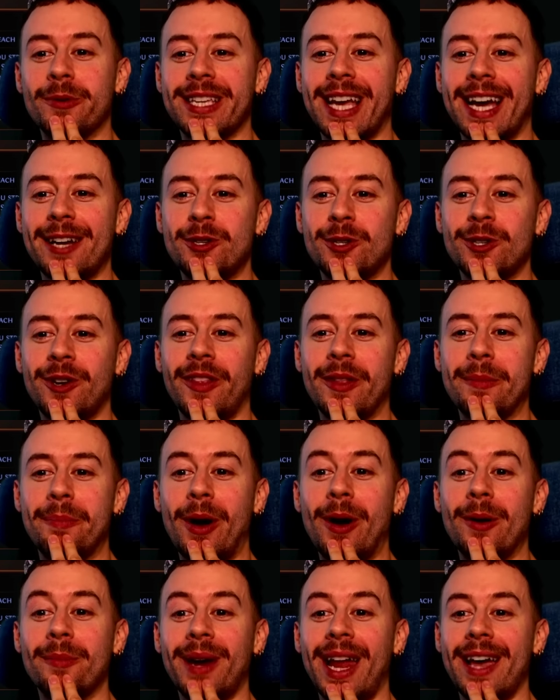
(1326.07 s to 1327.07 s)
section on the
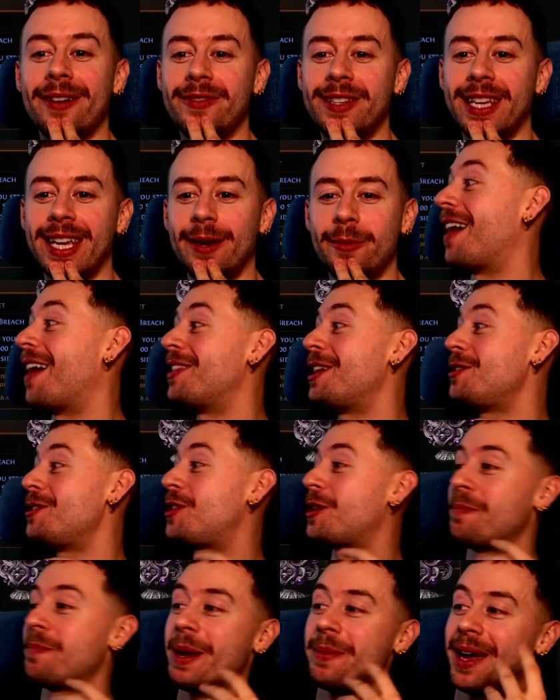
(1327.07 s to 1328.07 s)
bottom left here. And then you
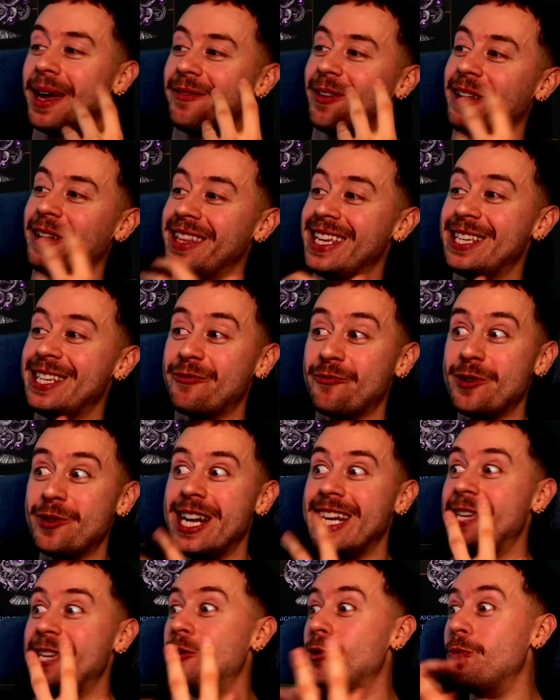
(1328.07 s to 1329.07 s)
can maybe have like these
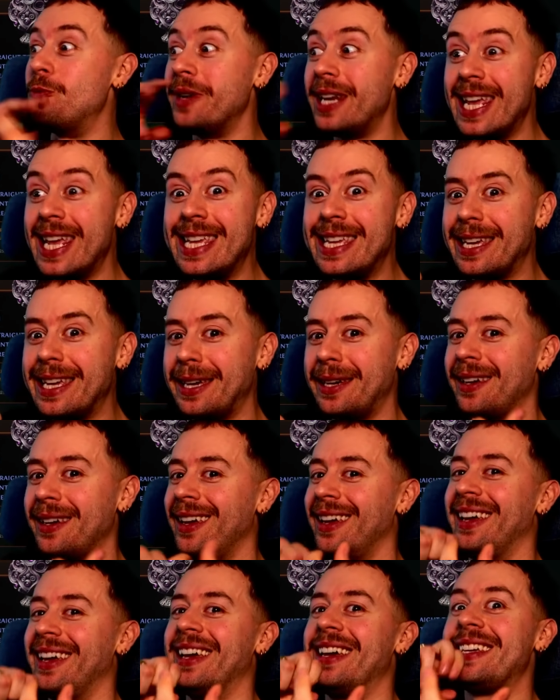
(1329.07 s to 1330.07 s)
really unique
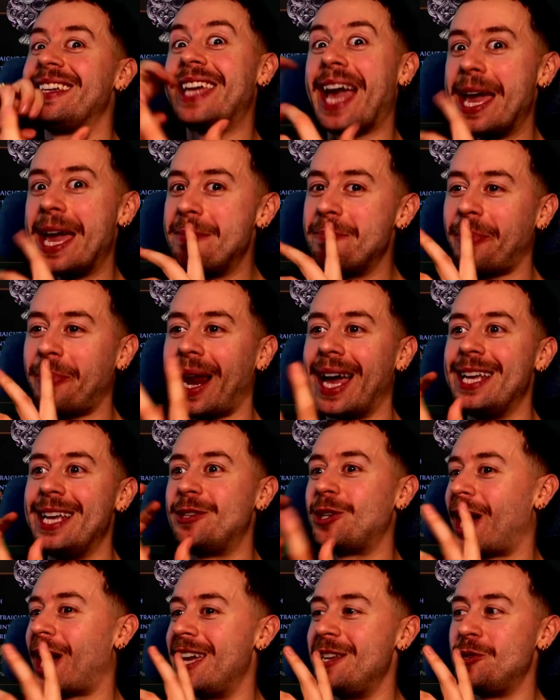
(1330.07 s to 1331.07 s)
gameplay
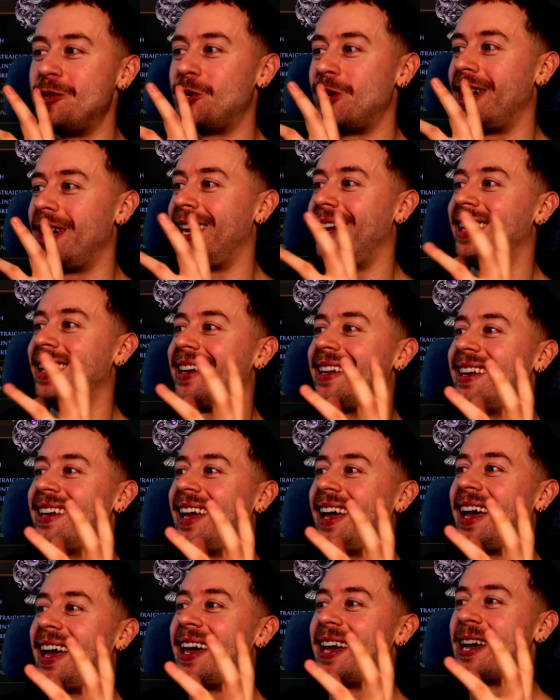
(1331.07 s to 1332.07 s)
changing
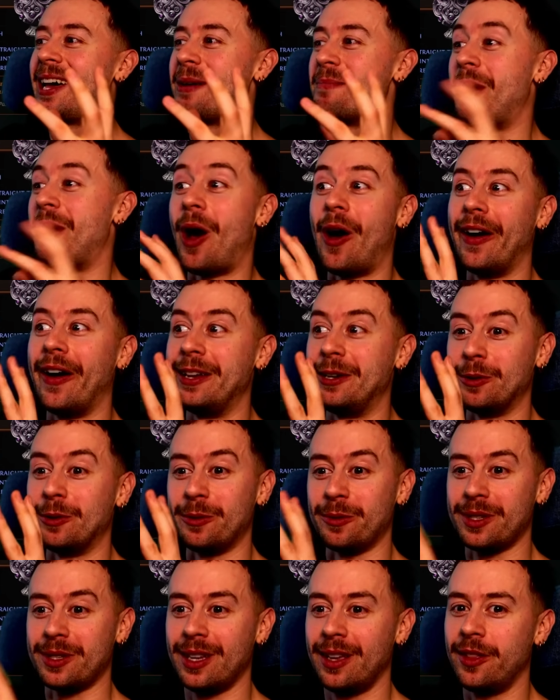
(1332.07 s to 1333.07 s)

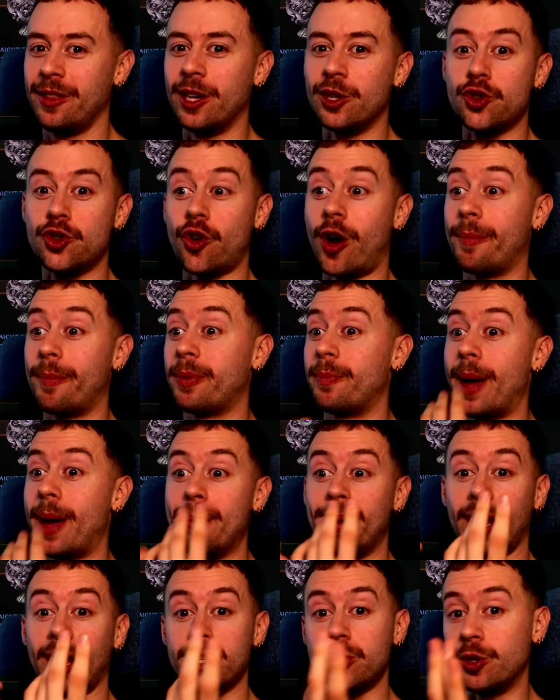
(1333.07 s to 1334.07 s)
idols that drop
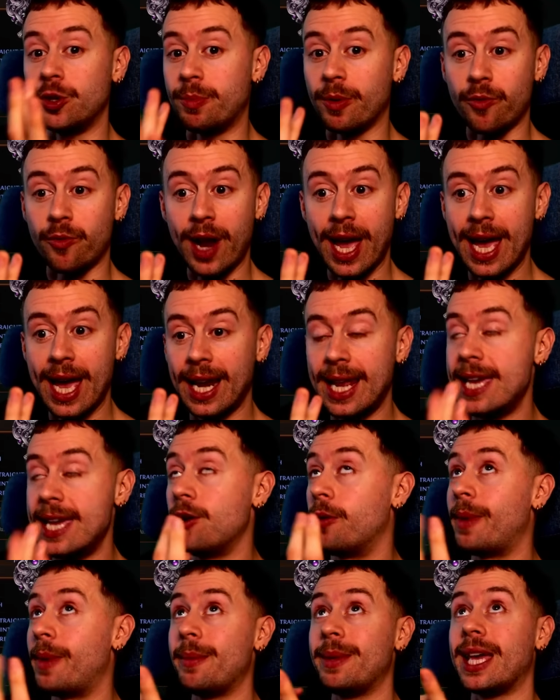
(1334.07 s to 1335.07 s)
maybe like super rarely,
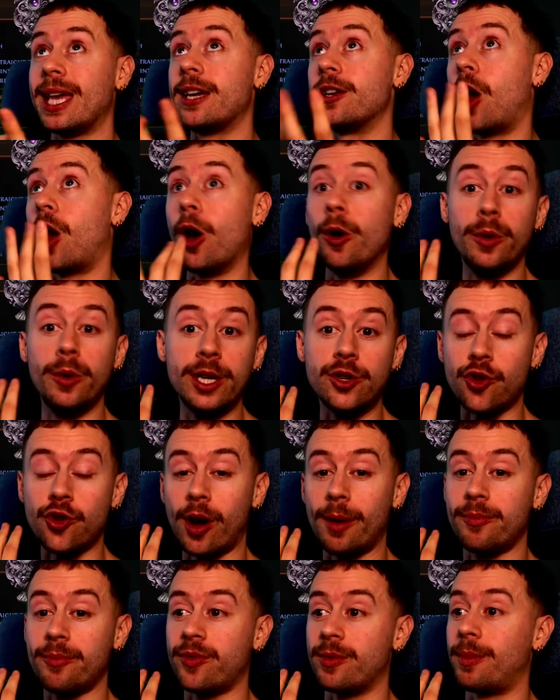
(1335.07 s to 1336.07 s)
or maybe they can only
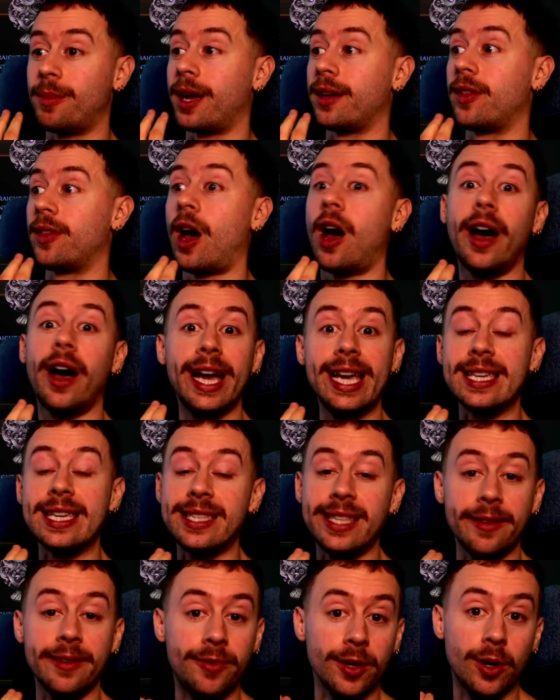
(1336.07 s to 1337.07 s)
drop from like the
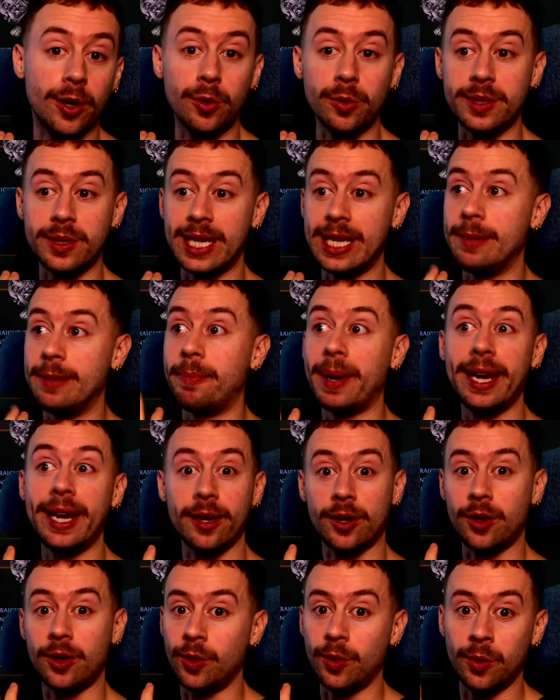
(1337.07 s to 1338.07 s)
highest difficulty
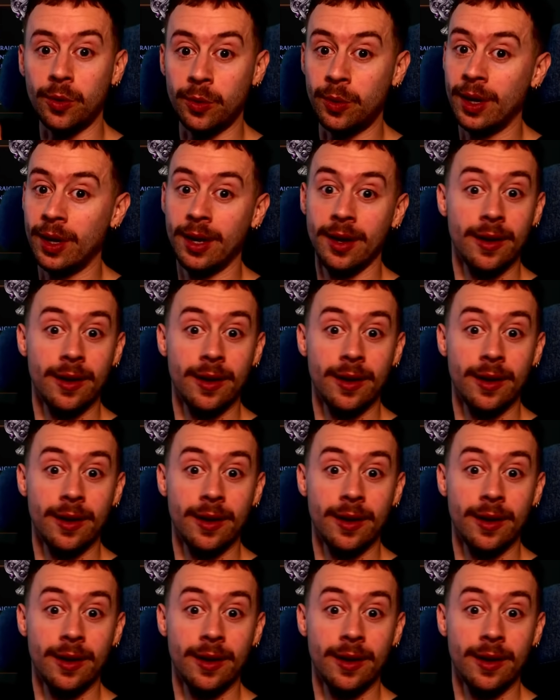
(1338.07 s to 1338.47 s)
pinnacle